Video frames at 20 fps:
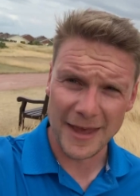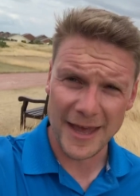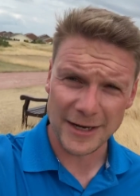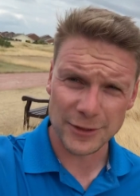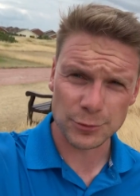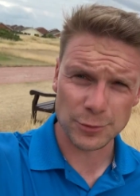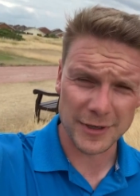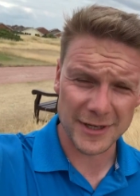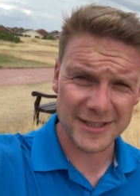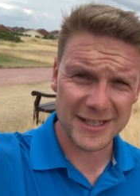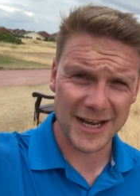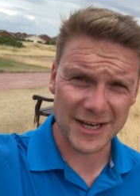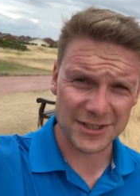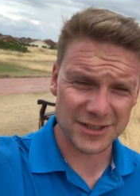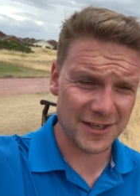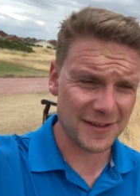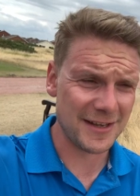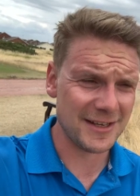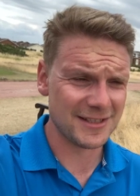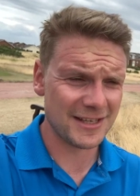the heads were
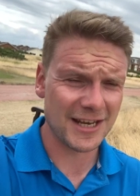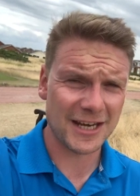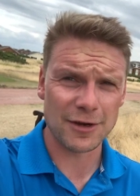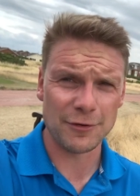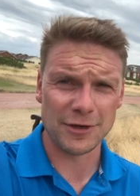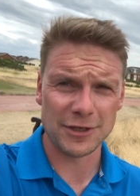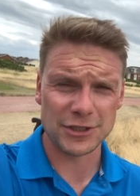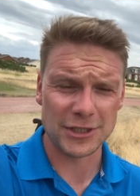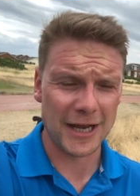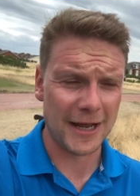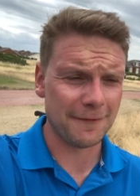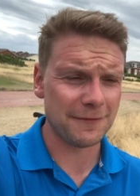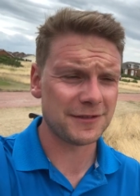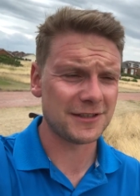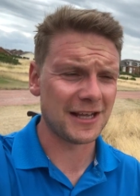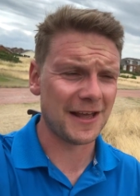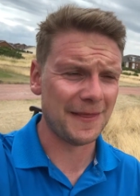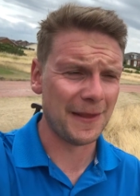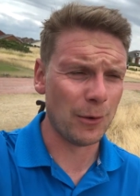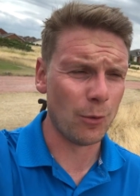attached to these hickory
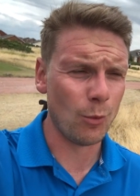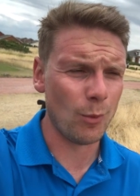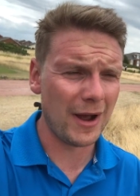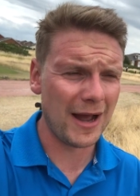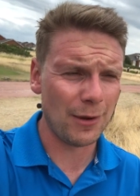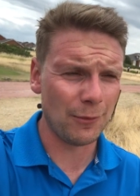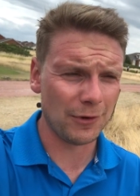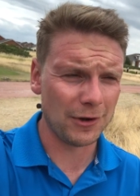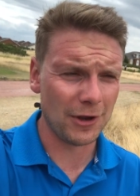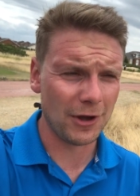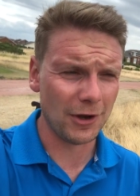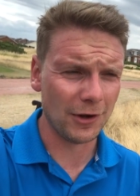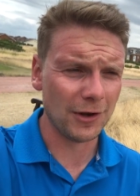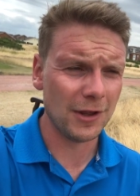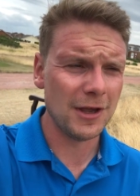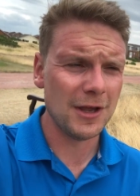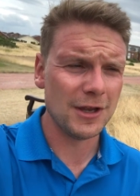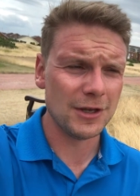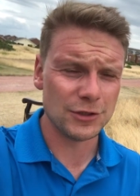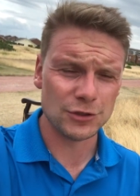shafts and then wound on
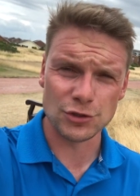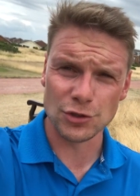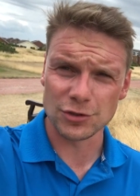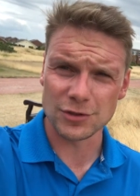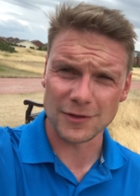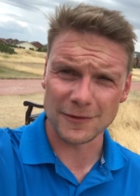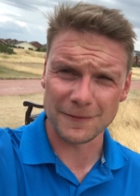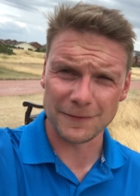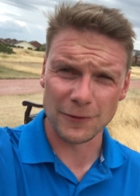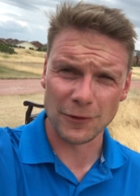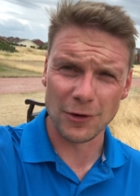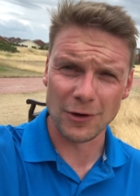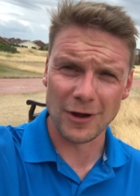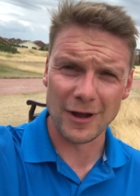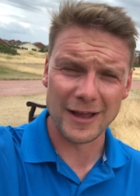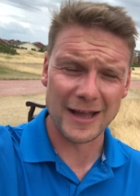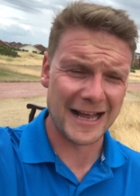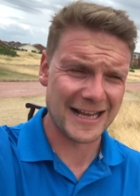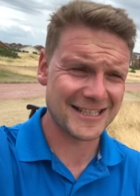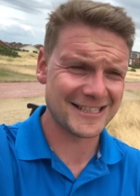just
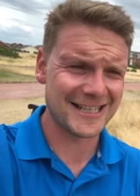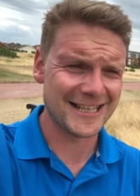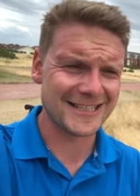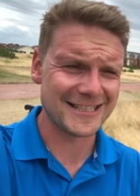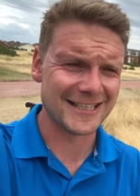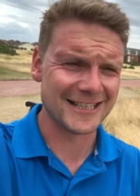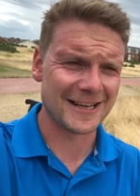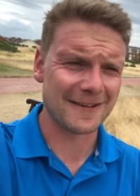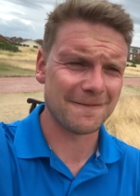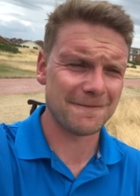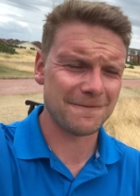for aesthetic